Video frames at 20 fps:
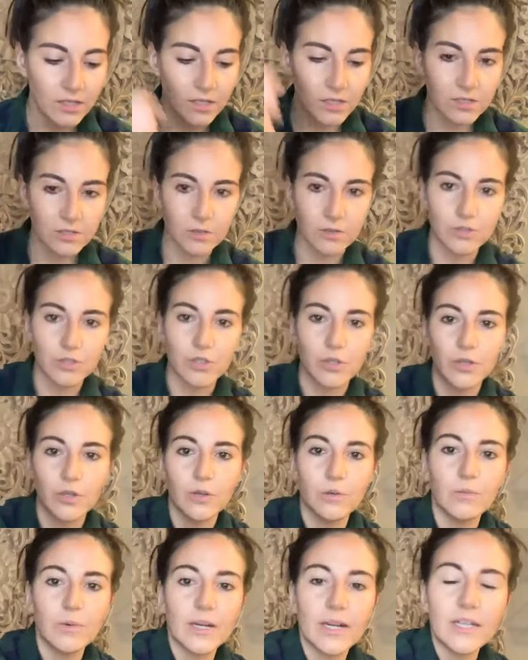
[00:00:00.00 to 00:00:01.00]
So I'll show you,
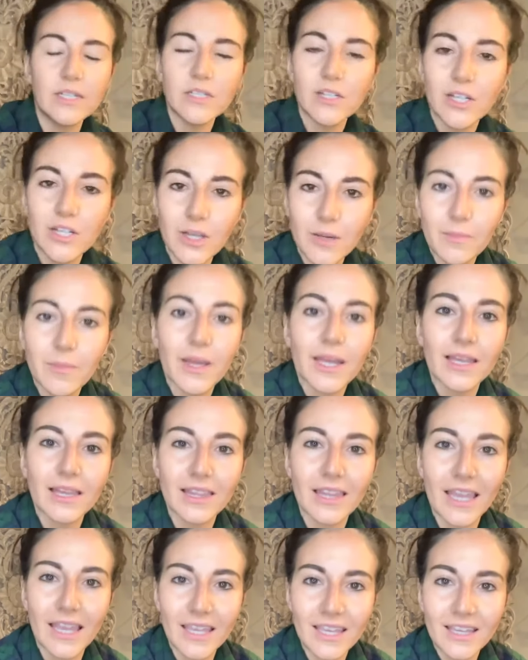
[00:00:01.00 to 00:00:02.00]
when I turn up my
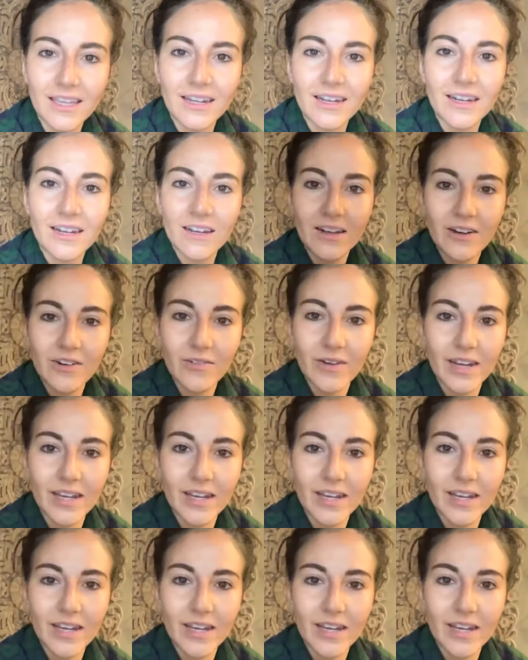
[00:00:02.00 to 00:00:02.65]
light right